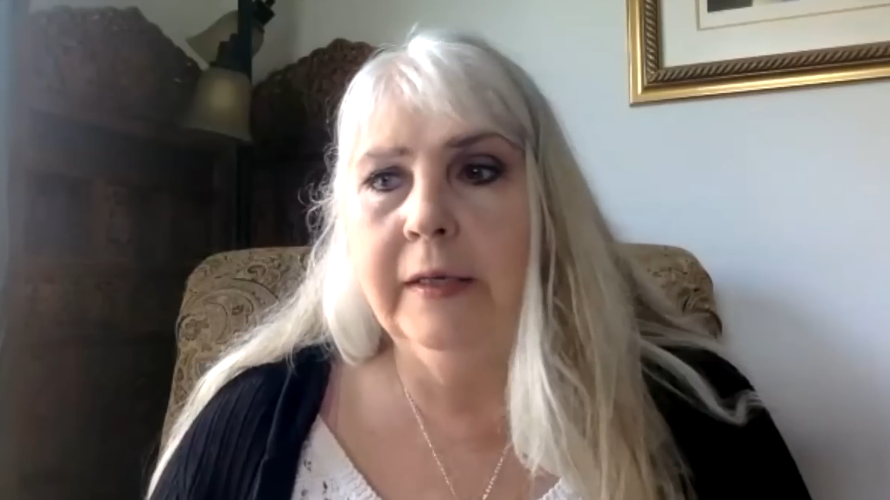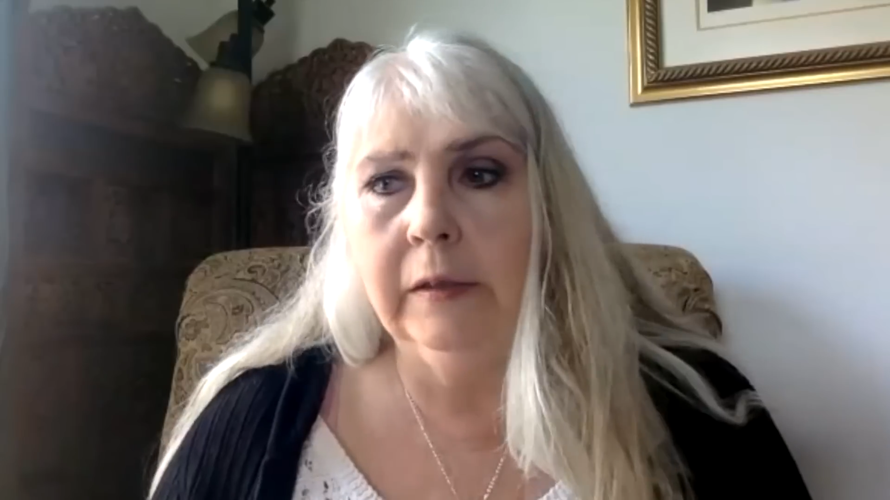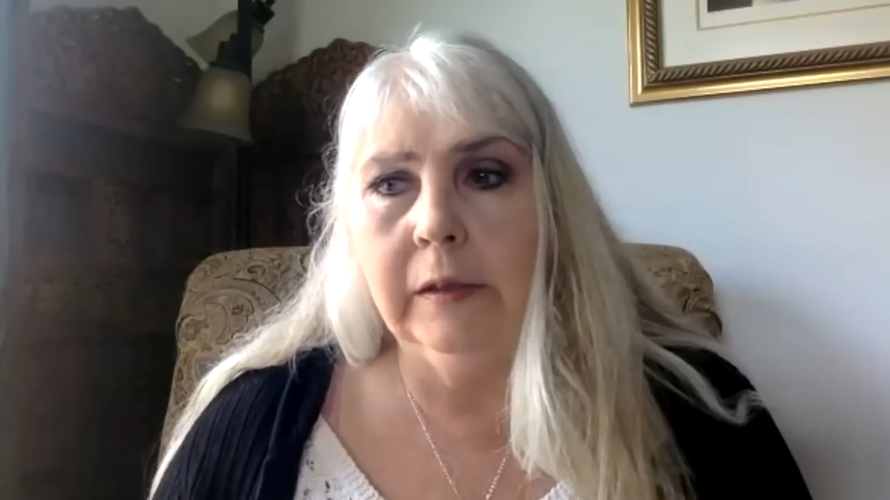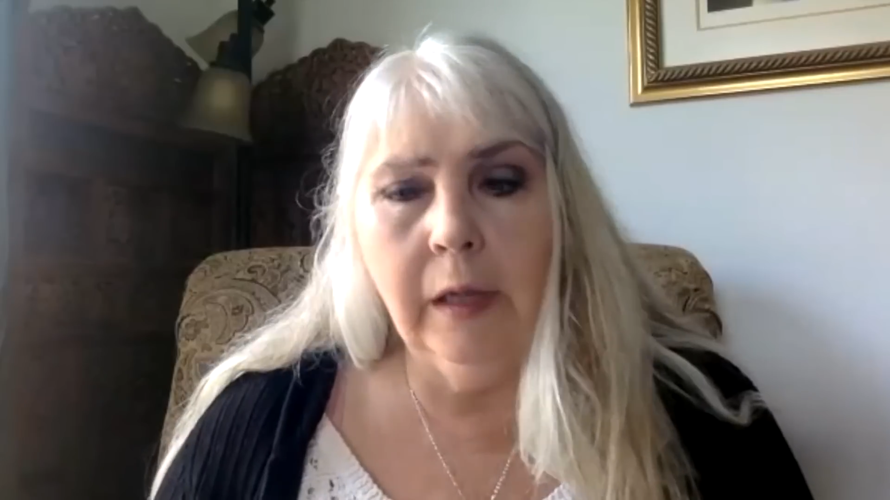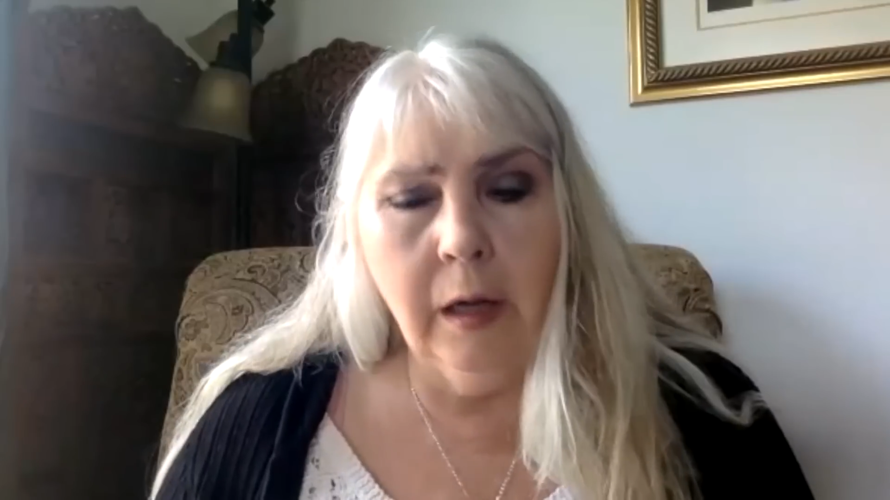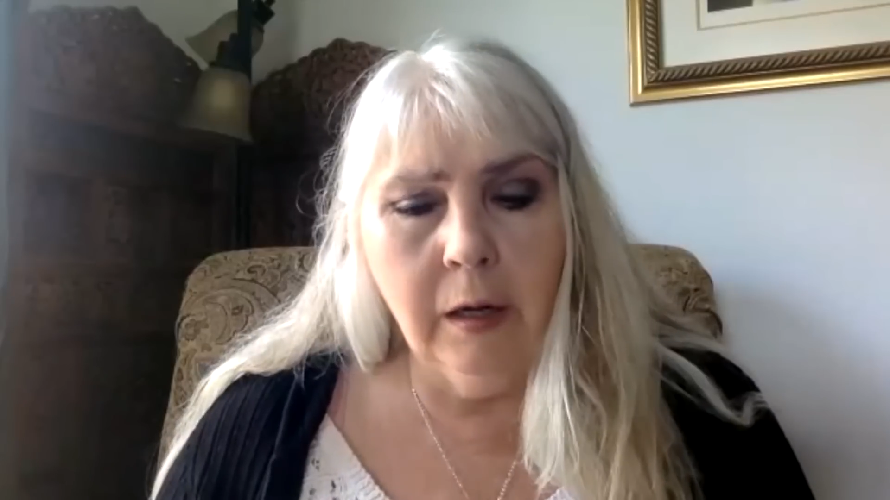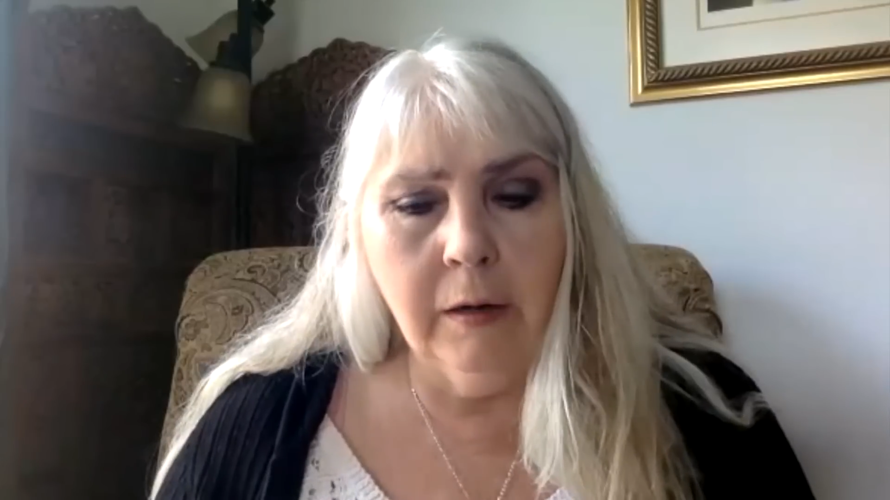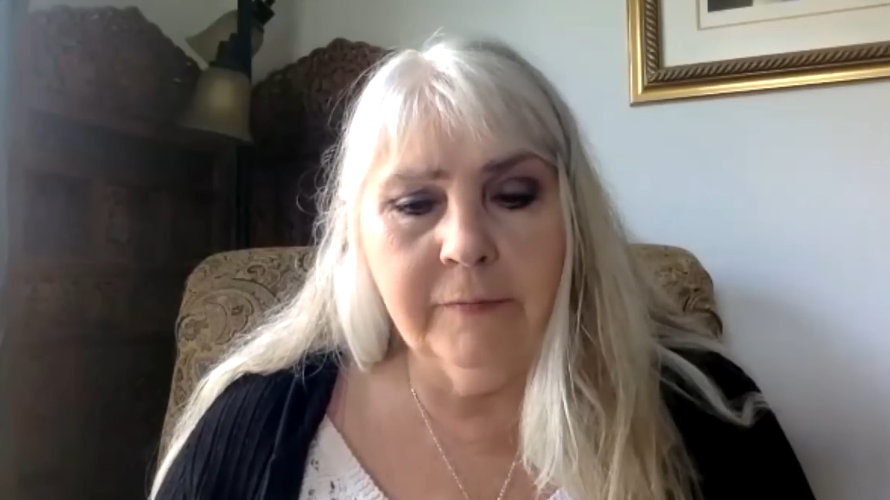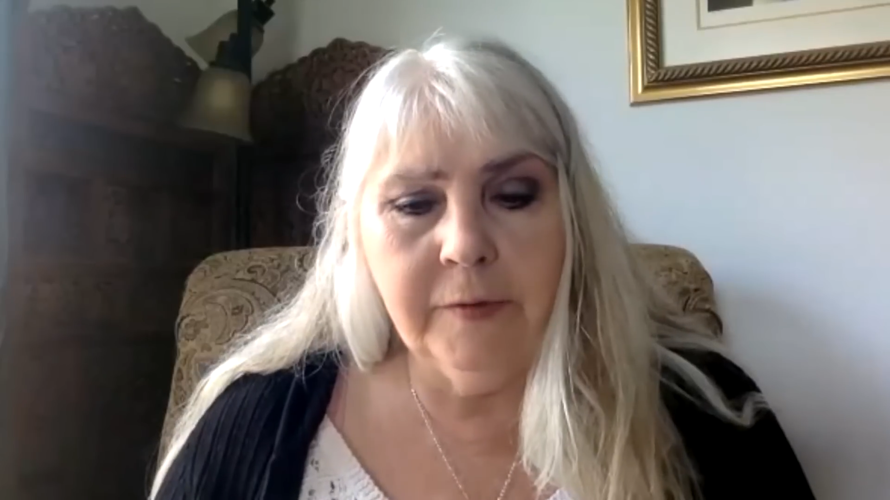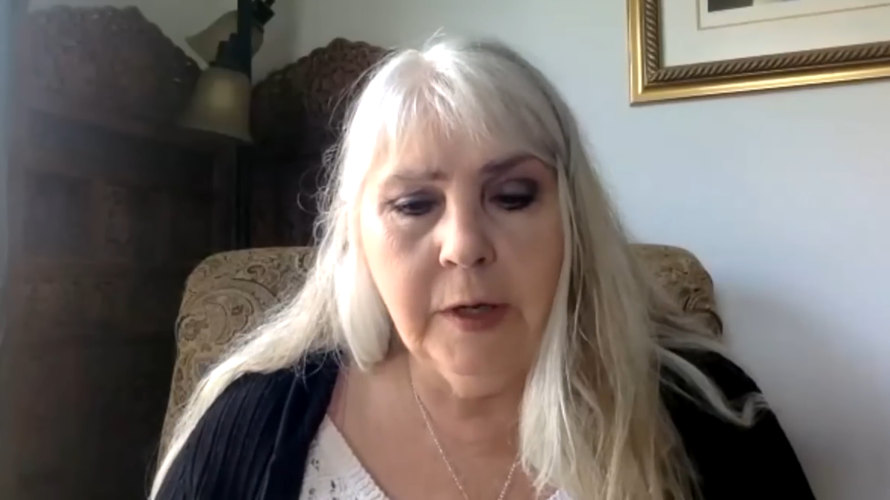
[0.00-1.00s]
and
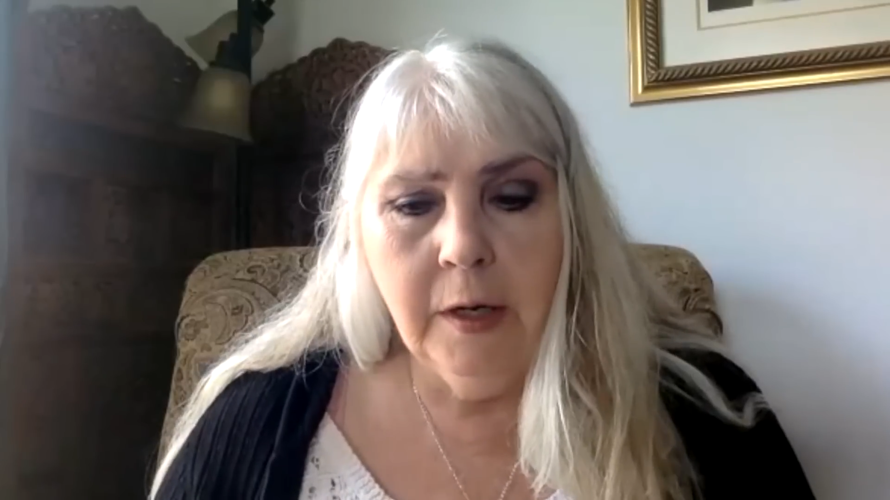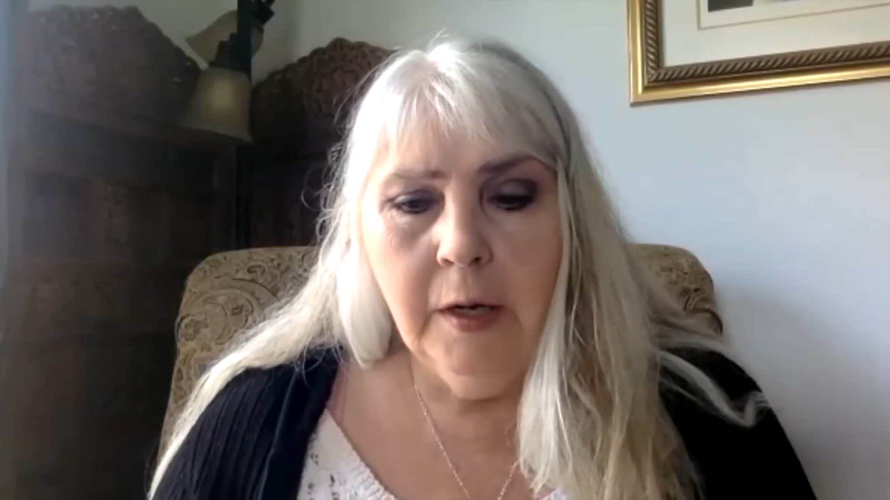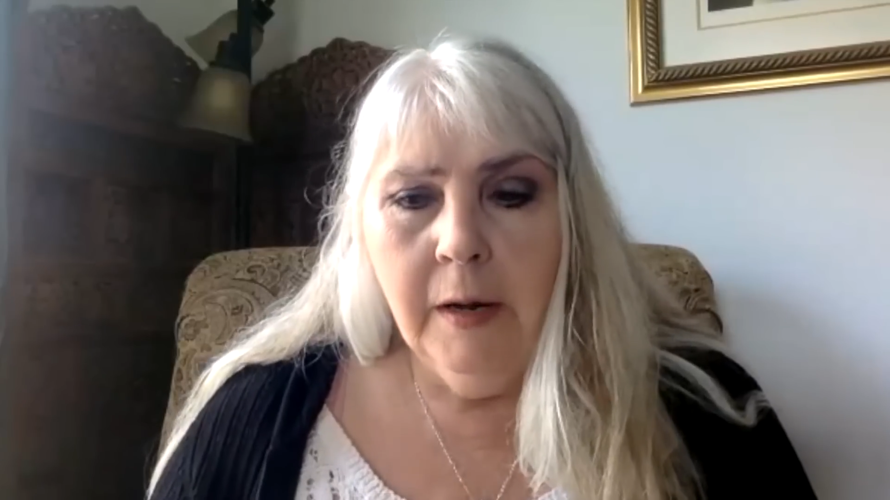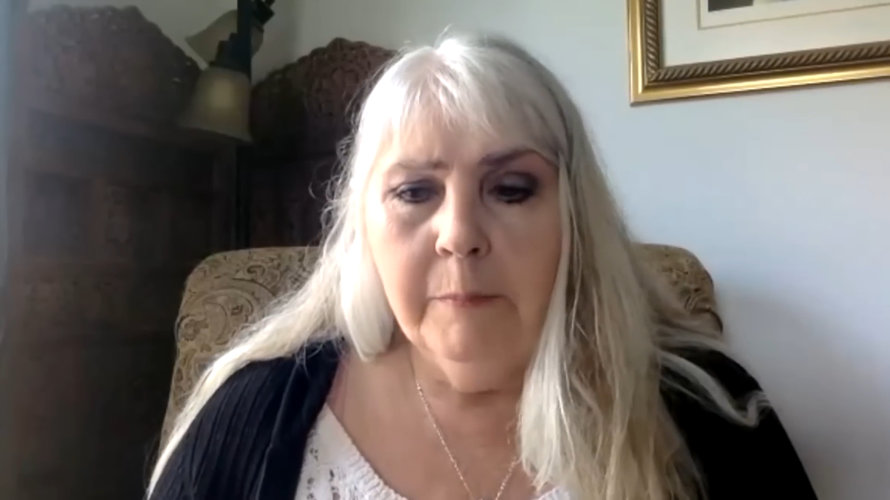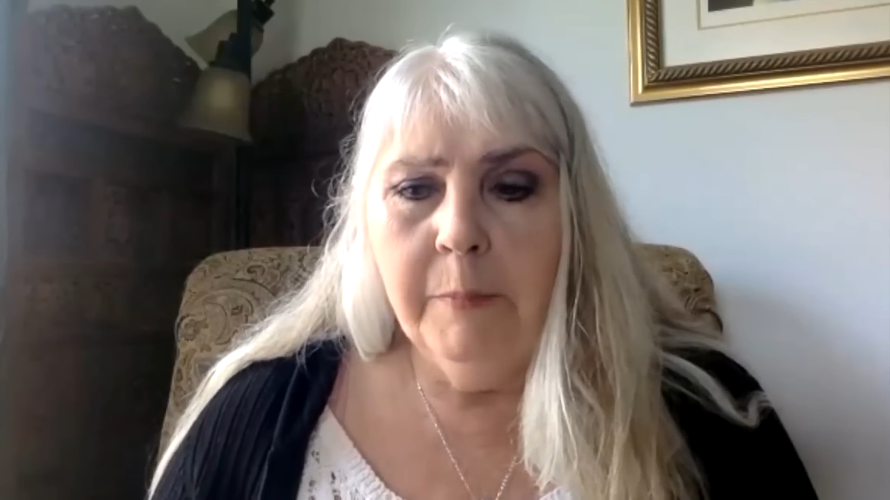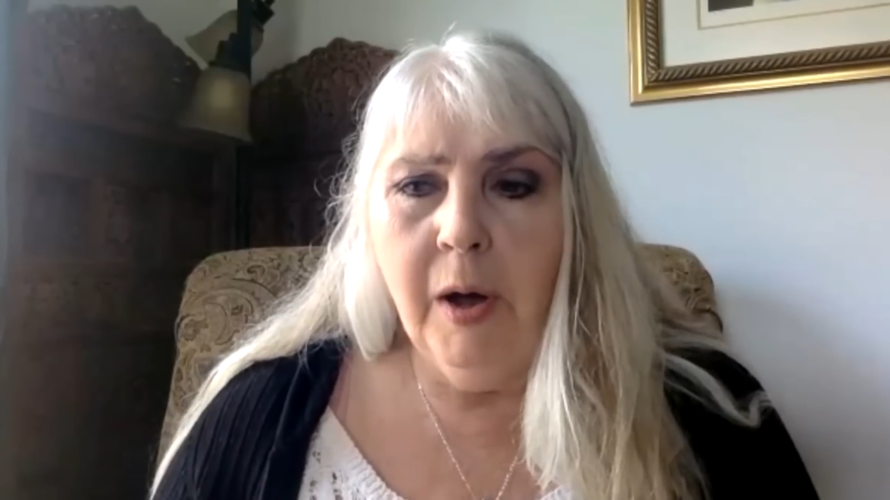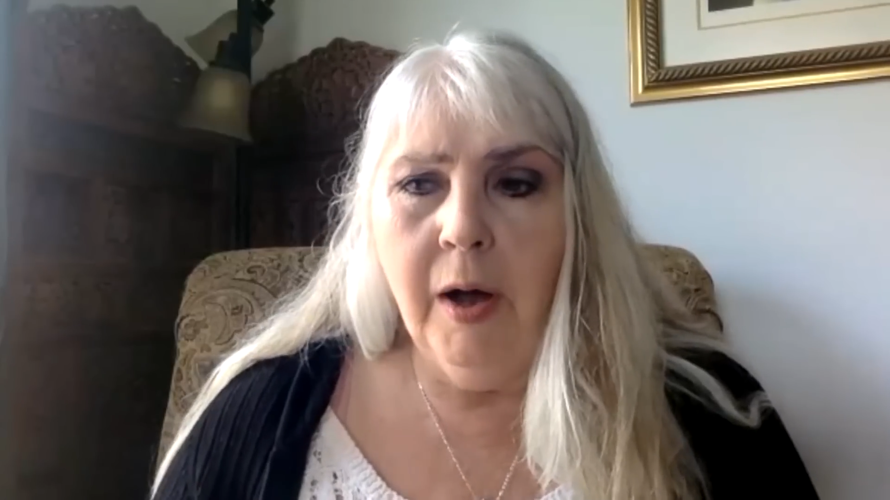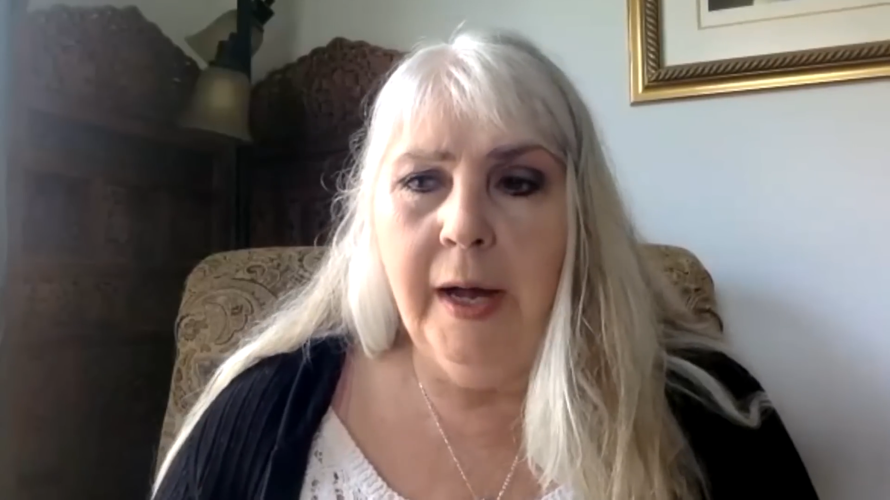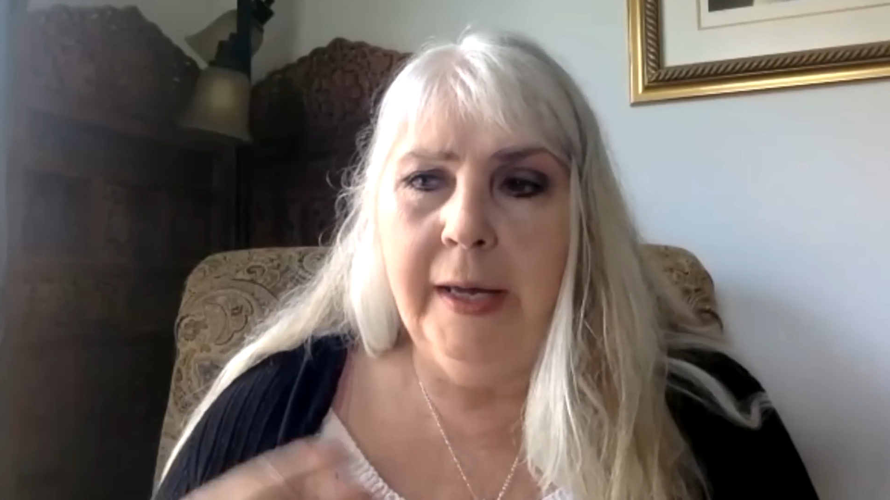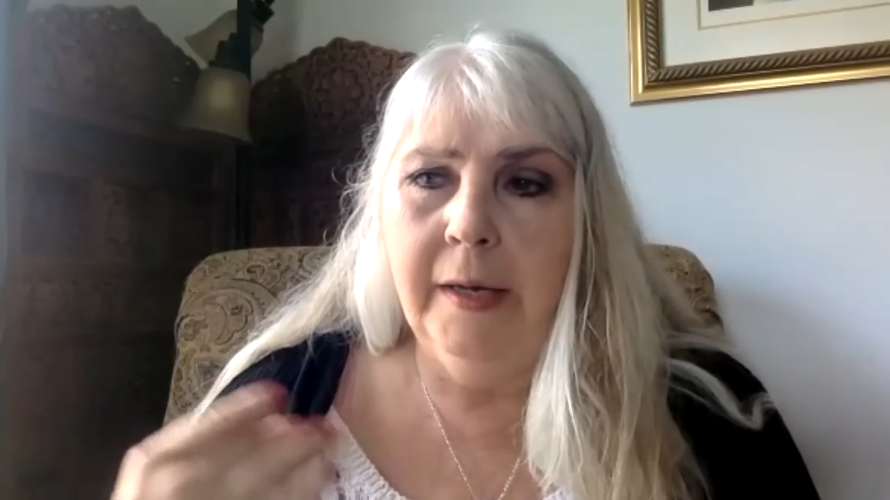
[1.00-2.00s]
loved
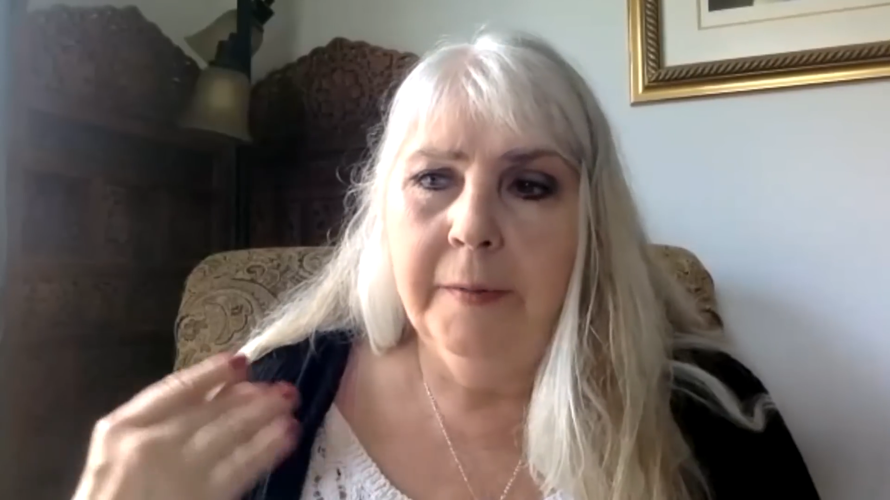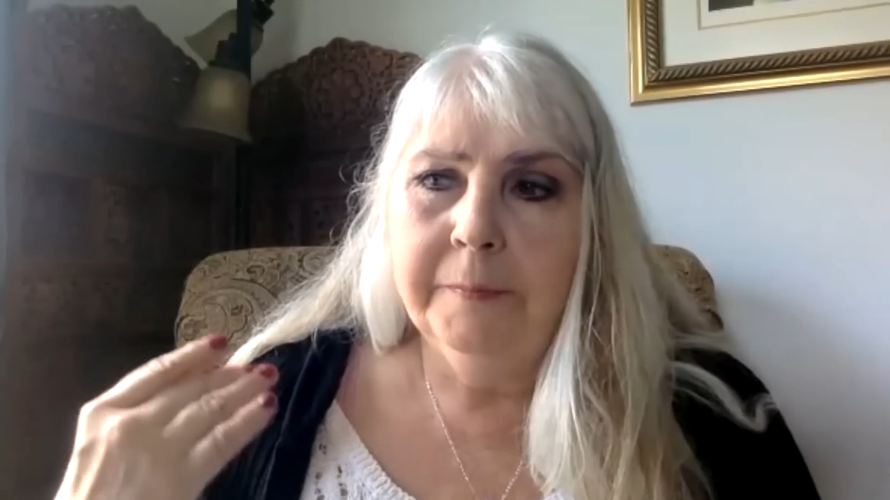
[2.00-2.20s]
by